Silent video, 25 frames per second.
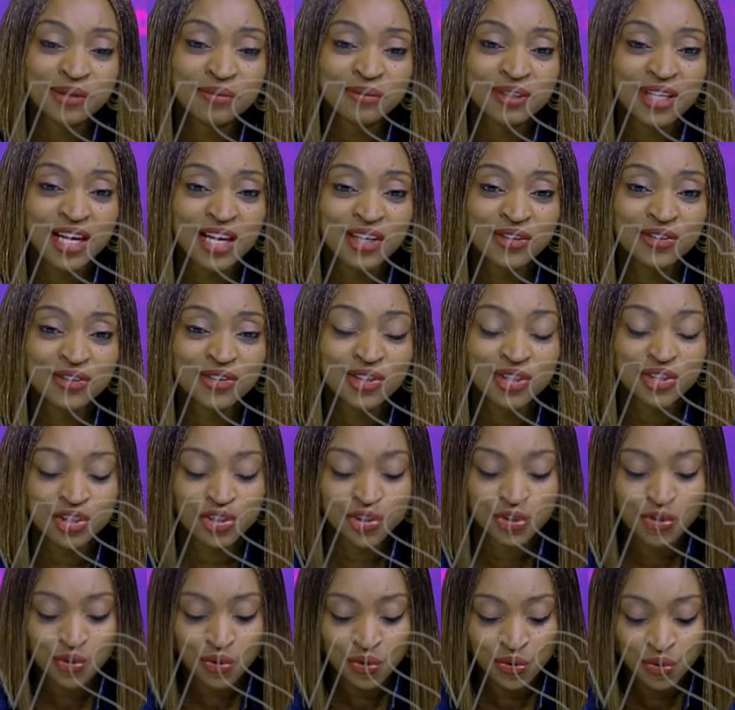I mean, I could
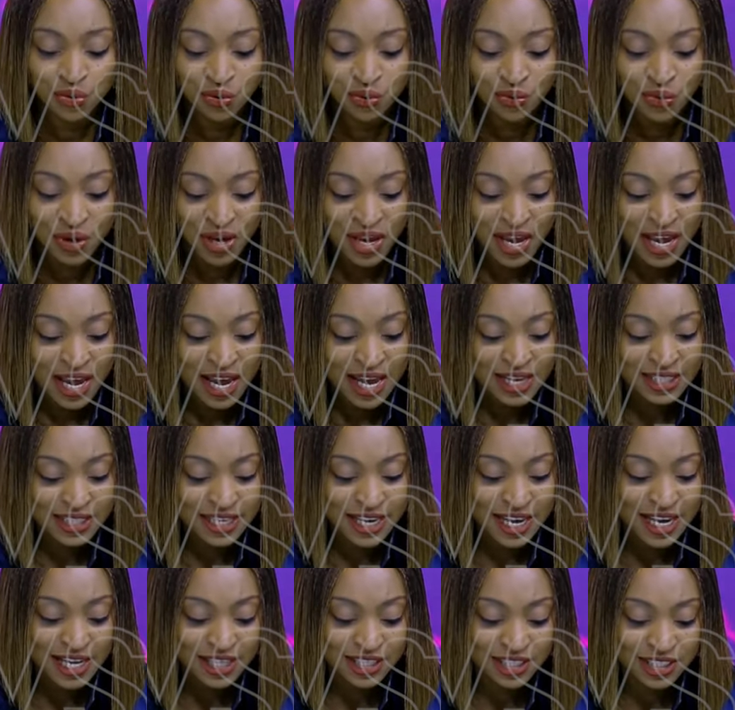just show you
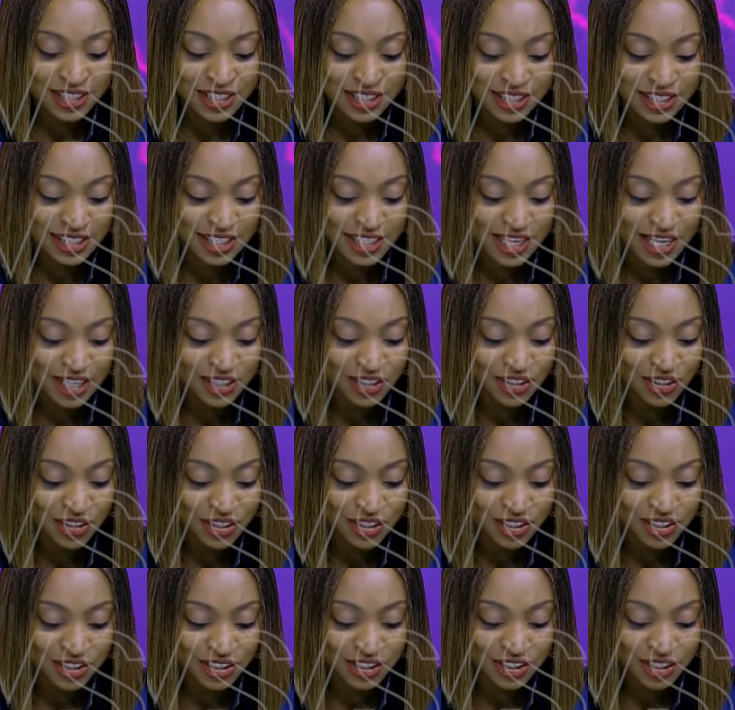any agency that
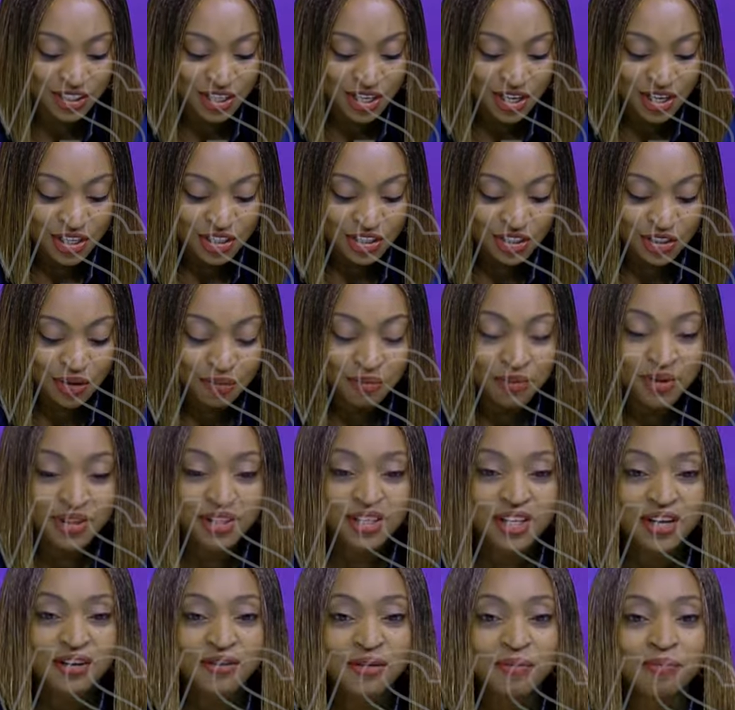doesn't
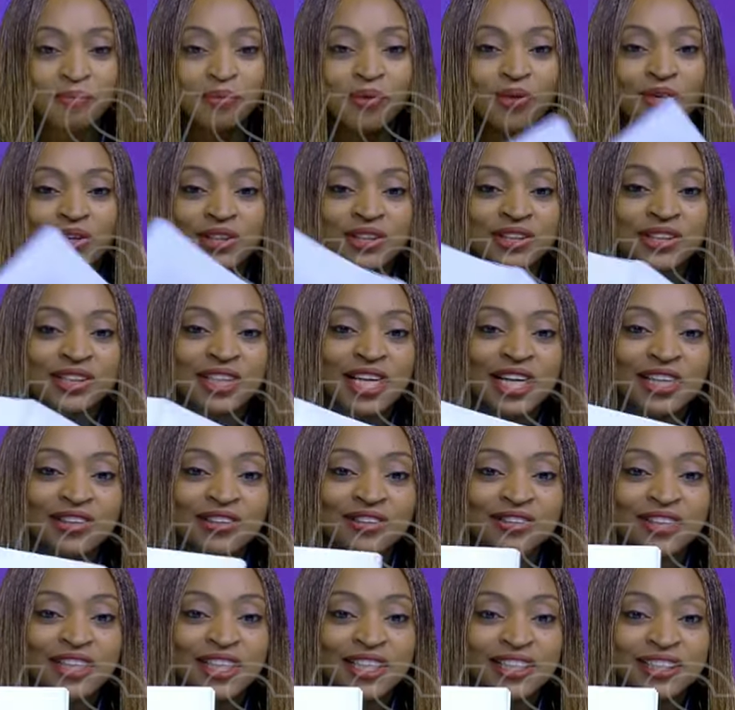submit their report kind
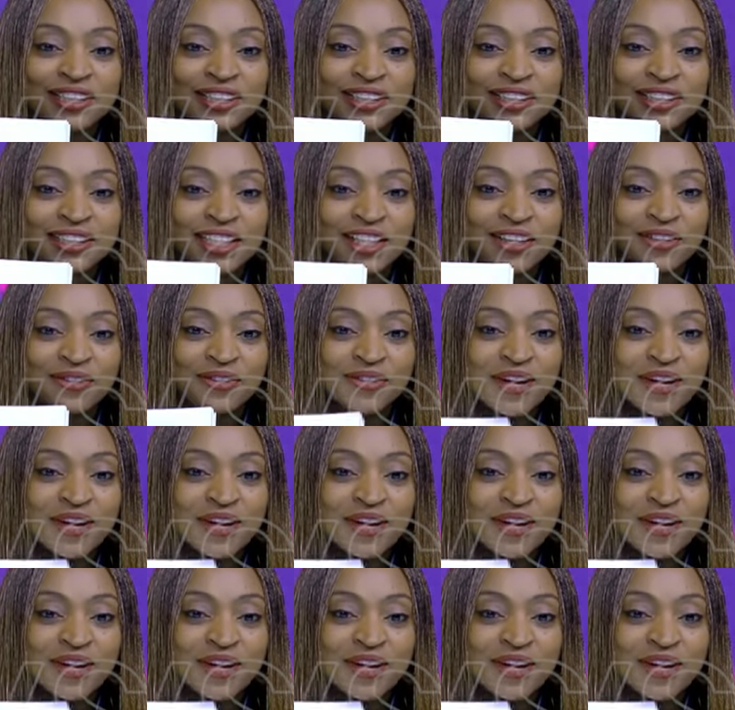of gets uh,